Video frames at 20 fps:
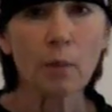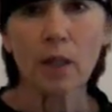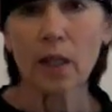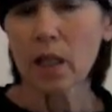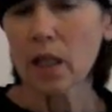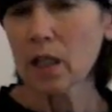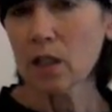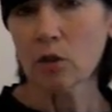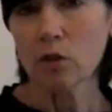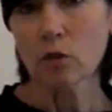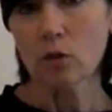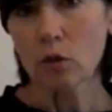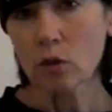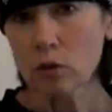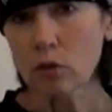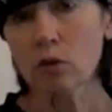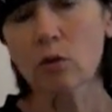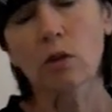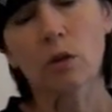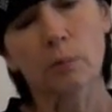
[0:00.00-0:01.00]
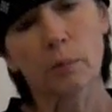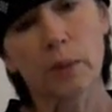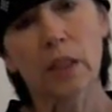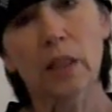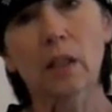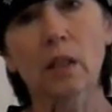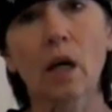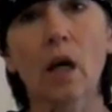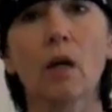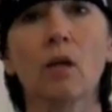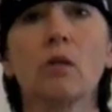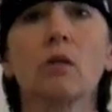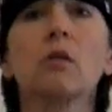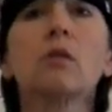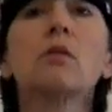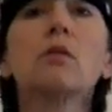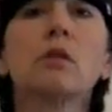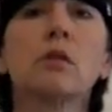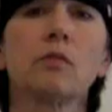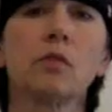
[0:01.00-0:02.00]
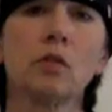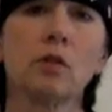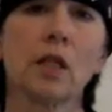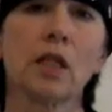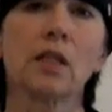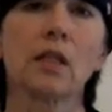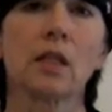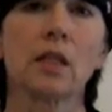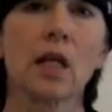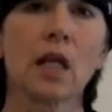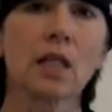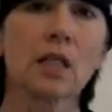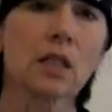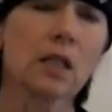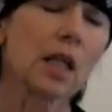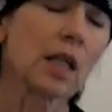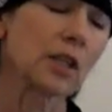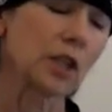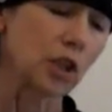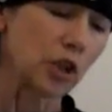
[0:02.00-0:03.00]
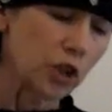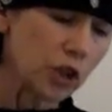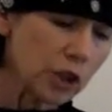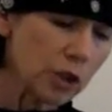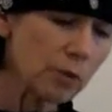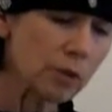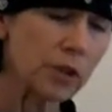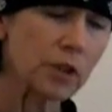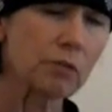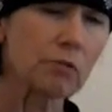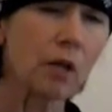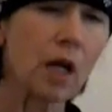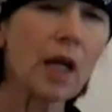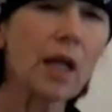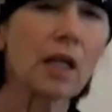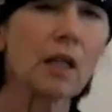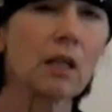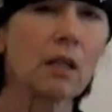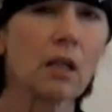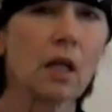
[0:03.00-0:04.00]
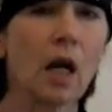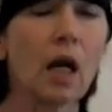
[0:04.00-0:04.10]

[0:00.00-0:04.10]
but Eddie, you're going to meet a lot of girls if you take the dance class." And she was right.